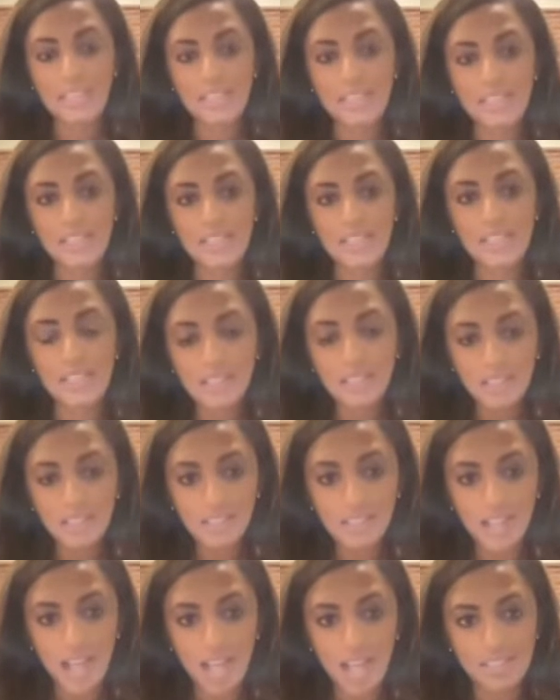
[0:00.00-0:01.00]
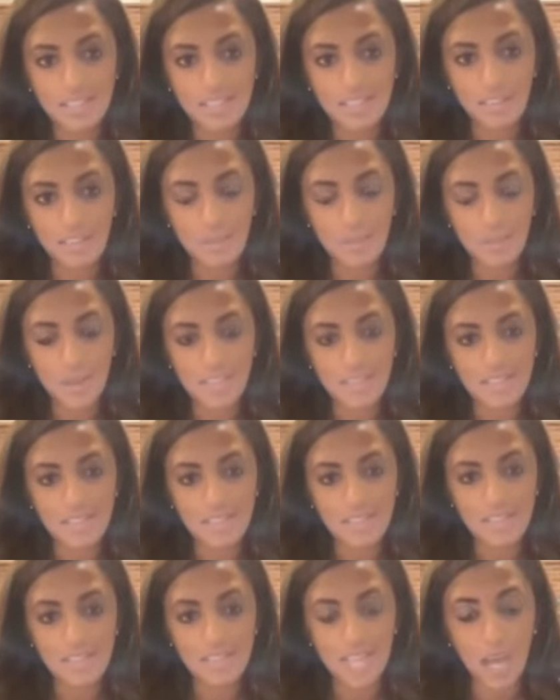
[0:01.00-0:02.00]
And in the last 11 months,
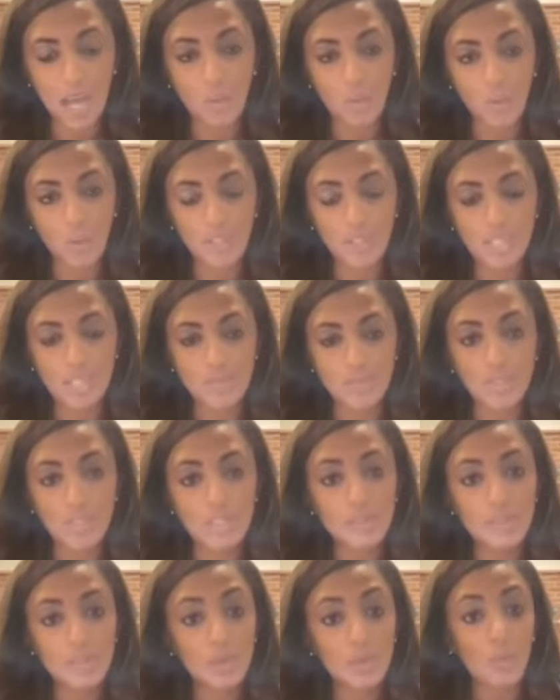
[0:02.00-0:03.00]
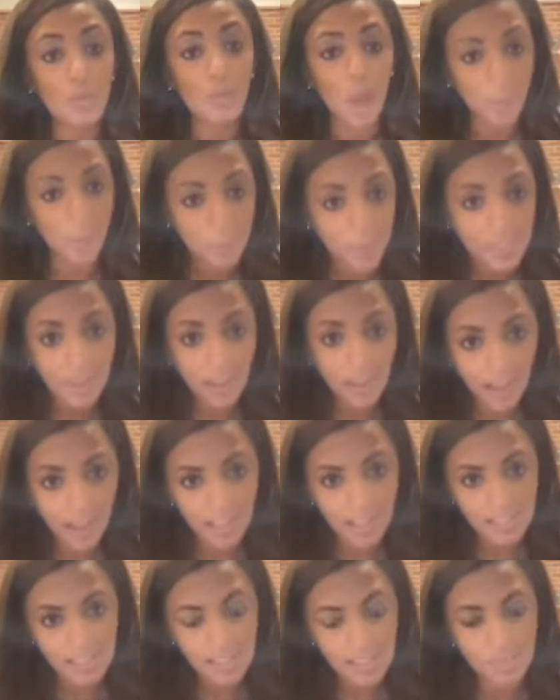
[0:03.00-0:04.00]
I think that word has really been
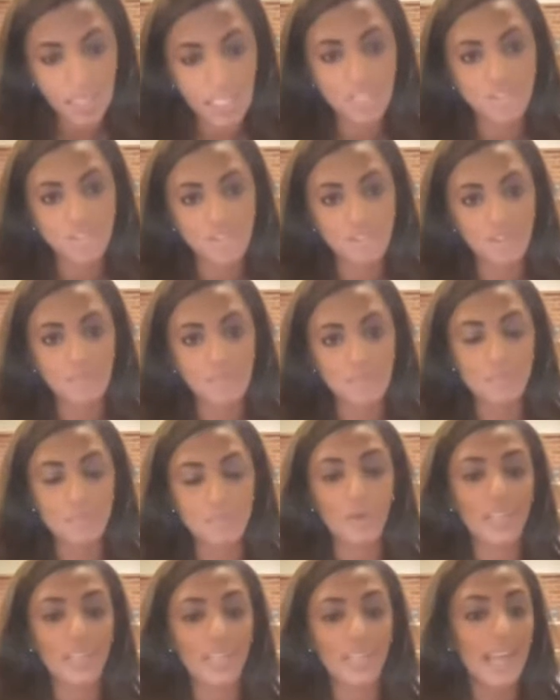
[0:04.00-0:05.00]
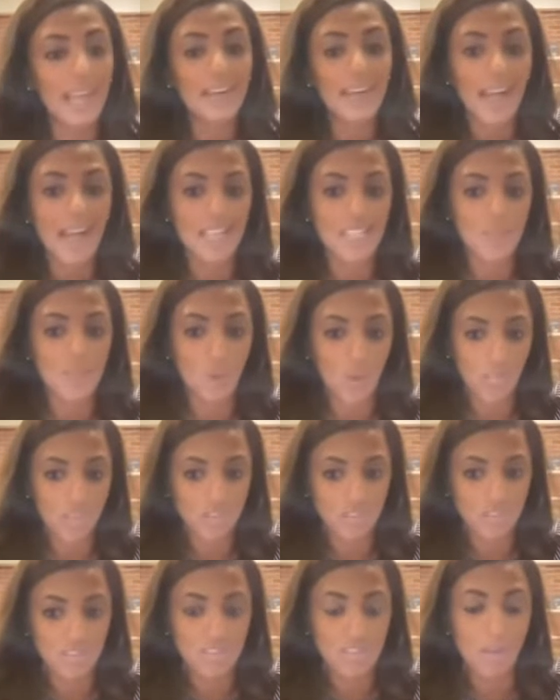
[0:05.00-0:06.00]
weaponized to make sure that people can't ask
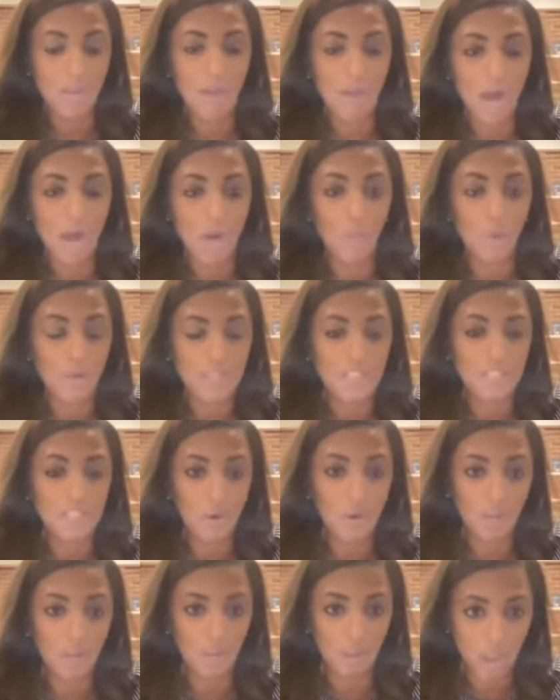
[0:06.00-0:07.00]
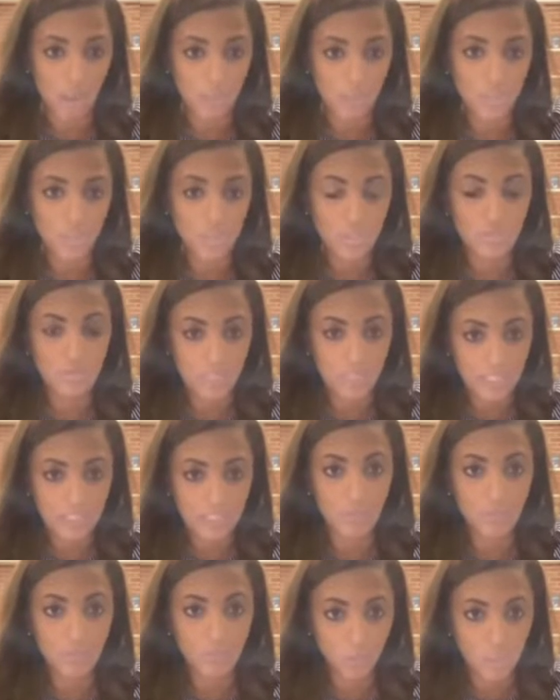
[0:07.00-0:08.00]
questions about what's going on, which is really
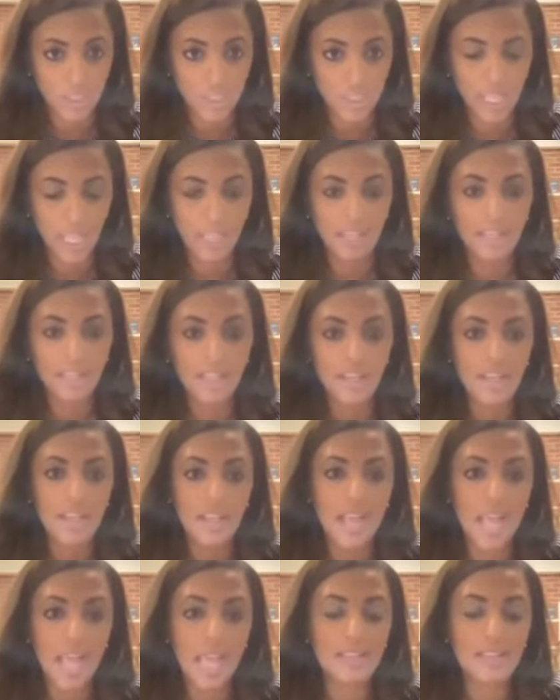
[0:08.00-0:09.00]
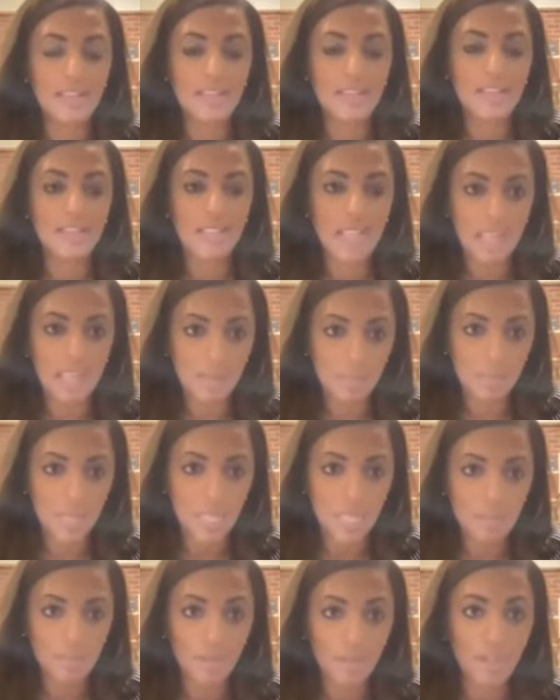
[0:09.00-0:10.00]
unfortunate. And the same
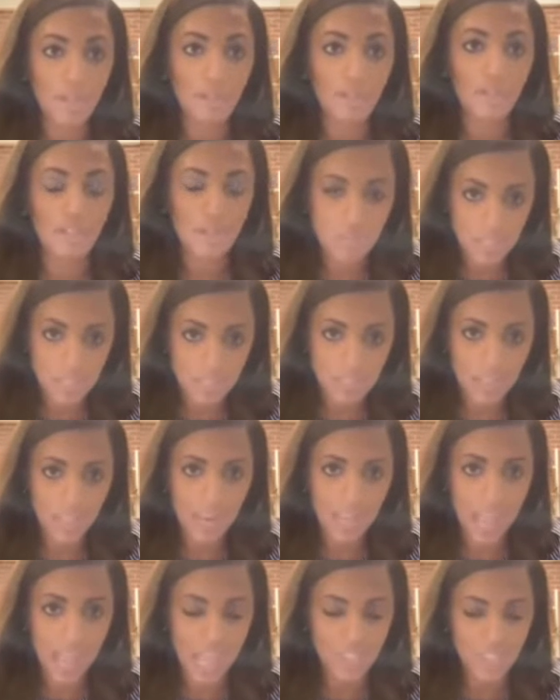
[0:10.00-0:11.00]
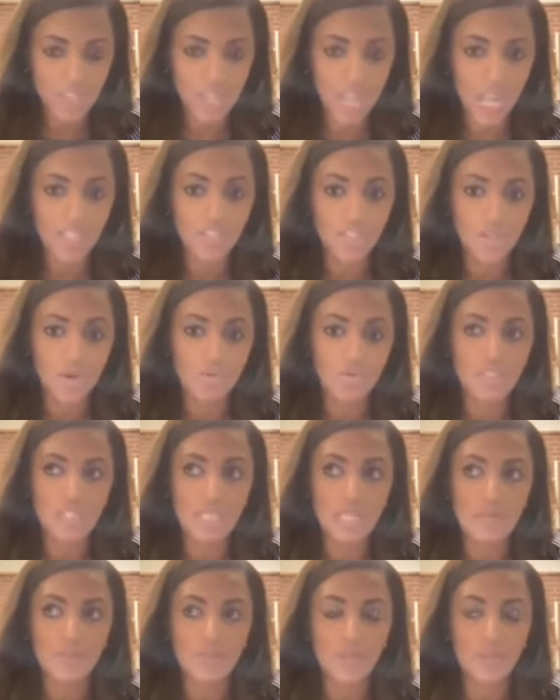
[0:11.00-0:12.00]
people that are using that hashtag don't
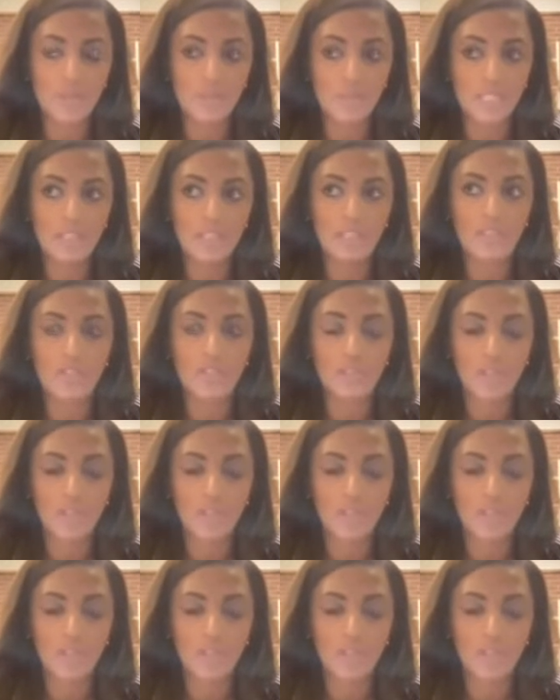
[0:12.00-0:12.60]
seem to be